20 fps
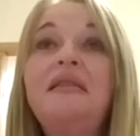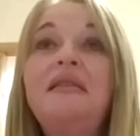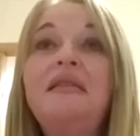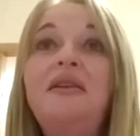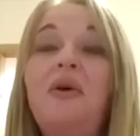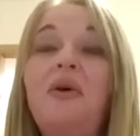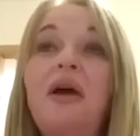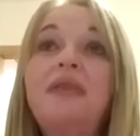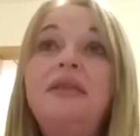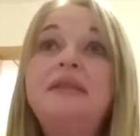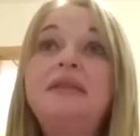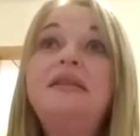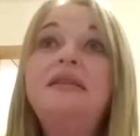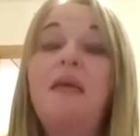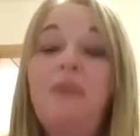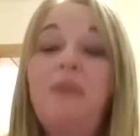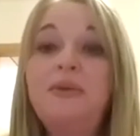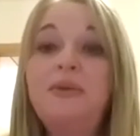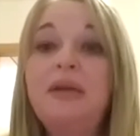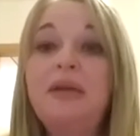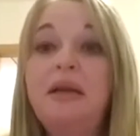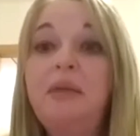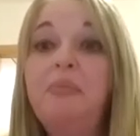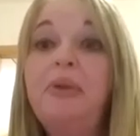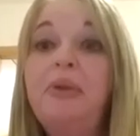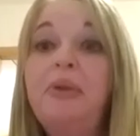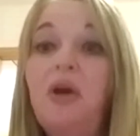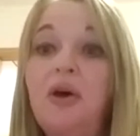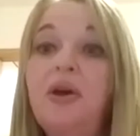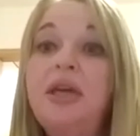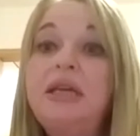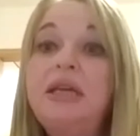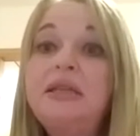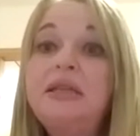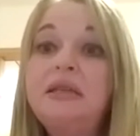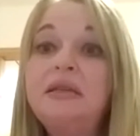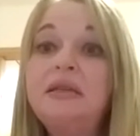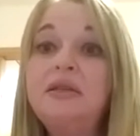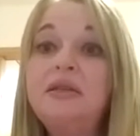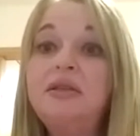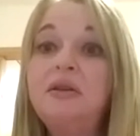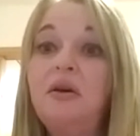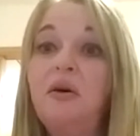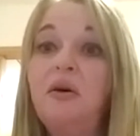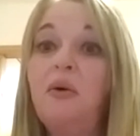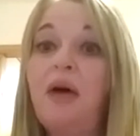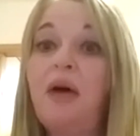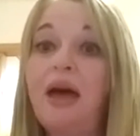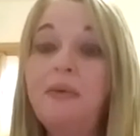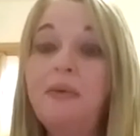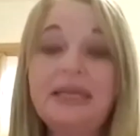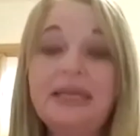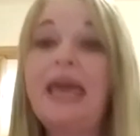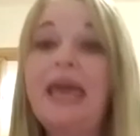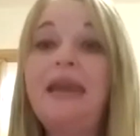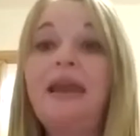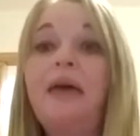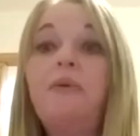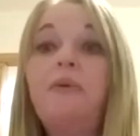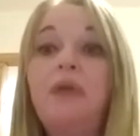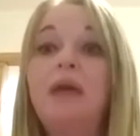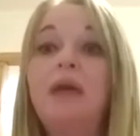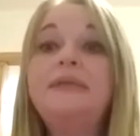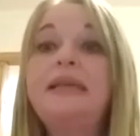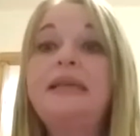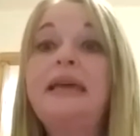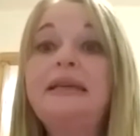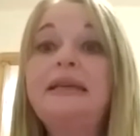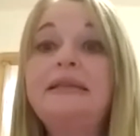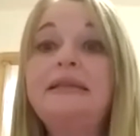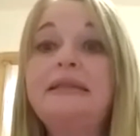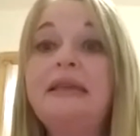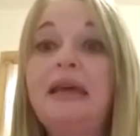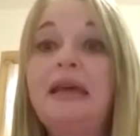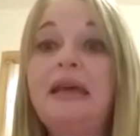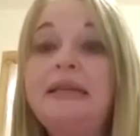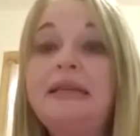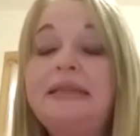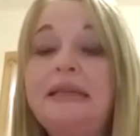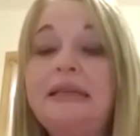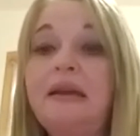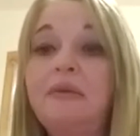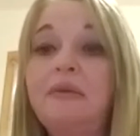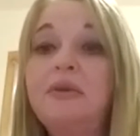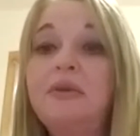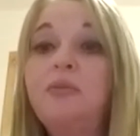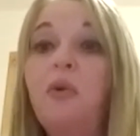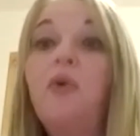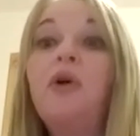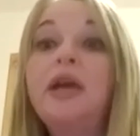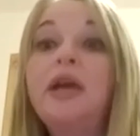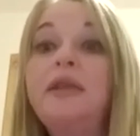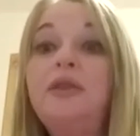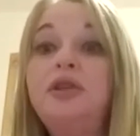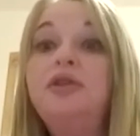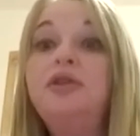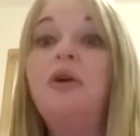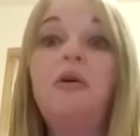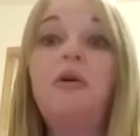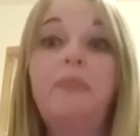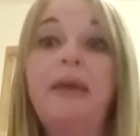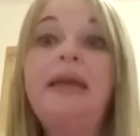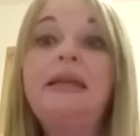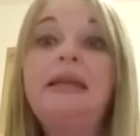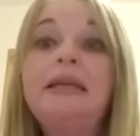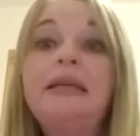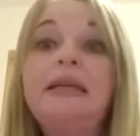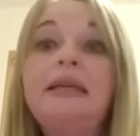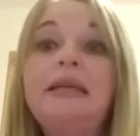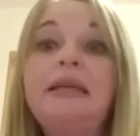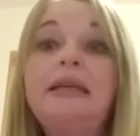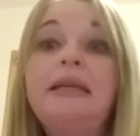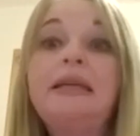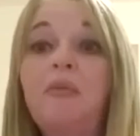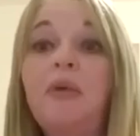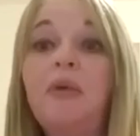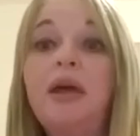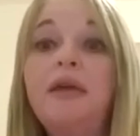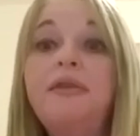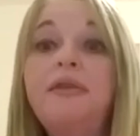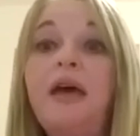at the time I was unemployed, so I was getting out, I was exercising, I was walking the dog mainly to begin with,